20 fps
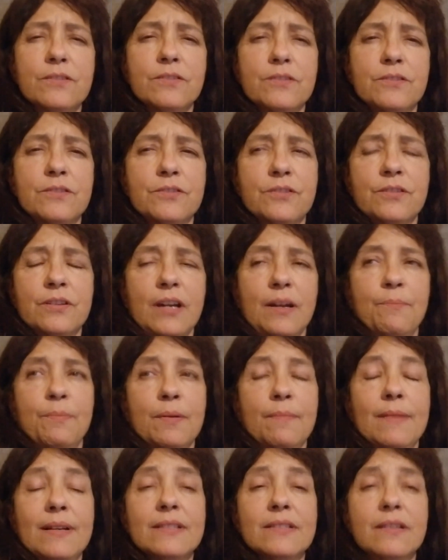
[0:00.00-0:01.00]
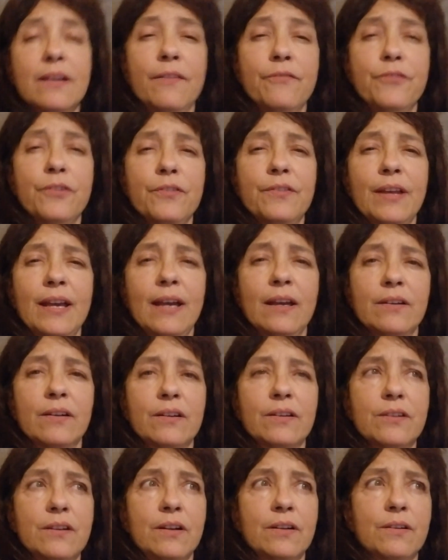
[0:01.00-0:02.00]
Should I put myself through that,
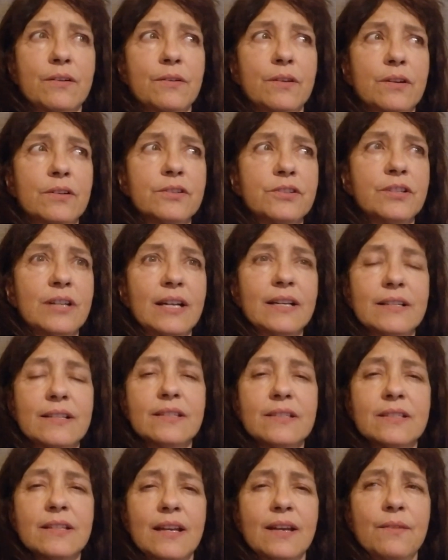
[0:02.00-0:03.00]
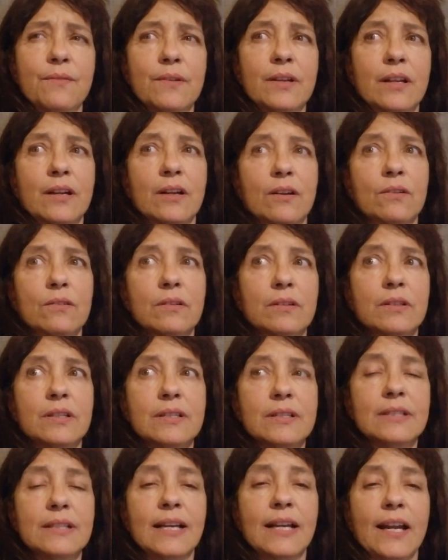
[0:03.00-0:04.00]
or should I just say,
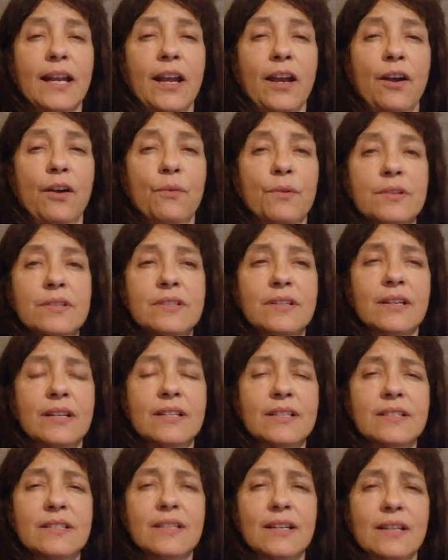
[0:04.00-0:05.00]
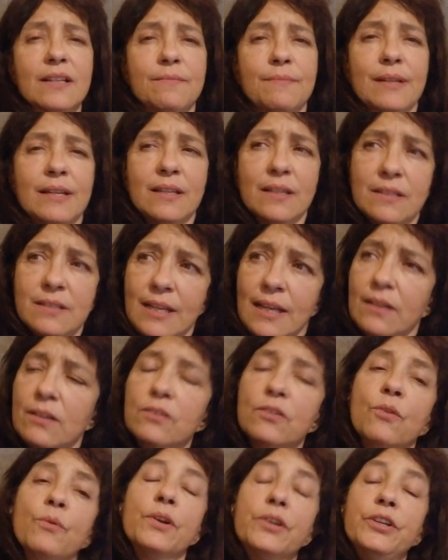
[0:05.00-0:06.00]
just let it go? What's done is done, because I
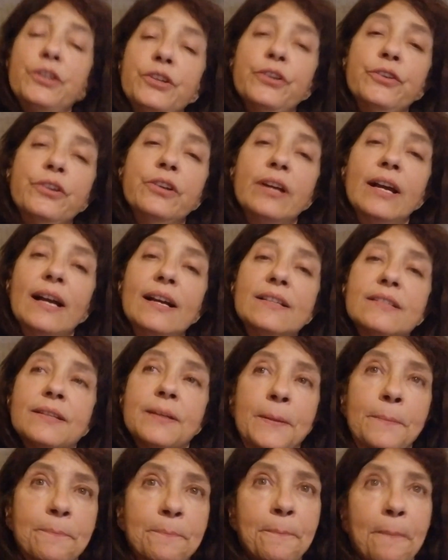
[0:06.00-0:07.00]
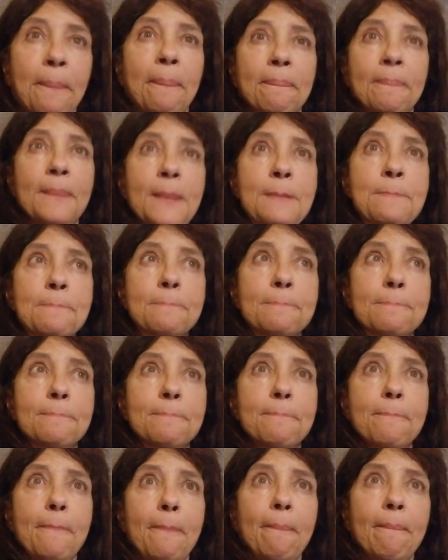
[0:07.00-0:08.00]
don't know what to do, you guys.
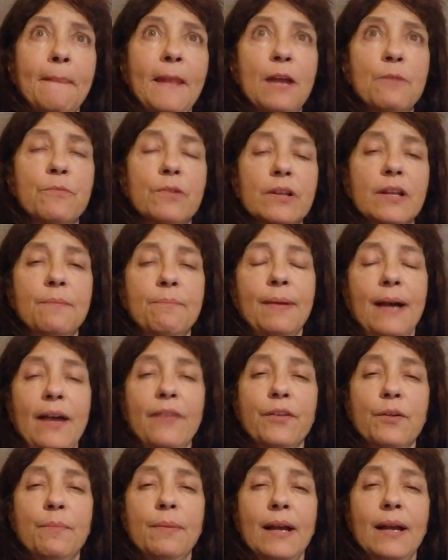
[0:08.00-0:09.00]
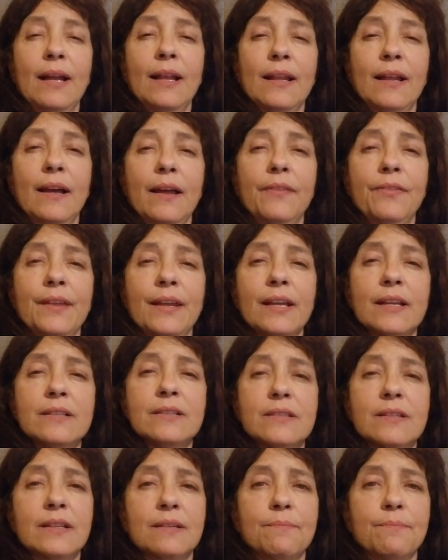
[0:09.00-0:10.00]
I'm really bothered by a lot of
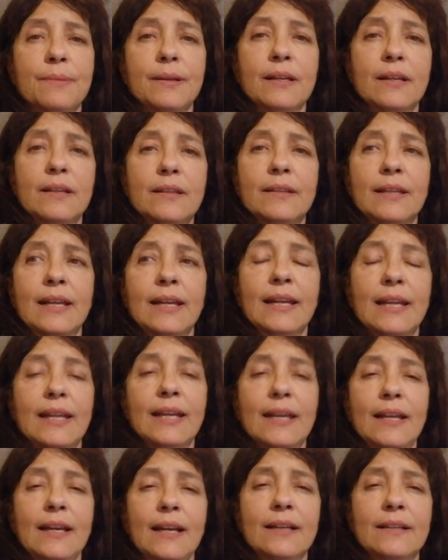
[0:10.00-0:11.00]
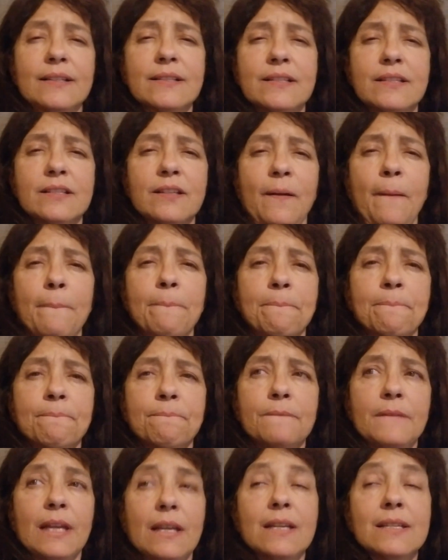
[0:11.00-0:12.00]
things, but then again, I just don't,
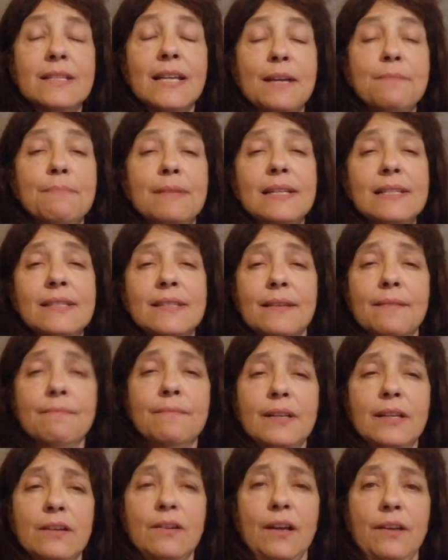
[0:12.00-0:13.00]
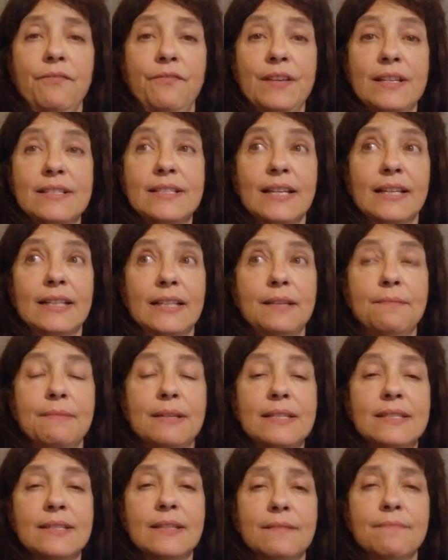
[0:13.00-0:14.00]
because I miss him. I physically
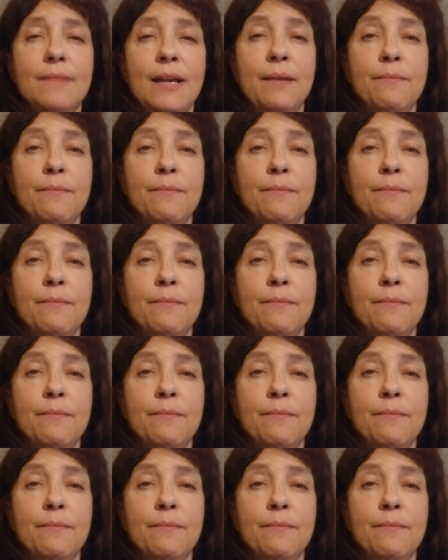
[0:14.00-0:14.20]
miss him.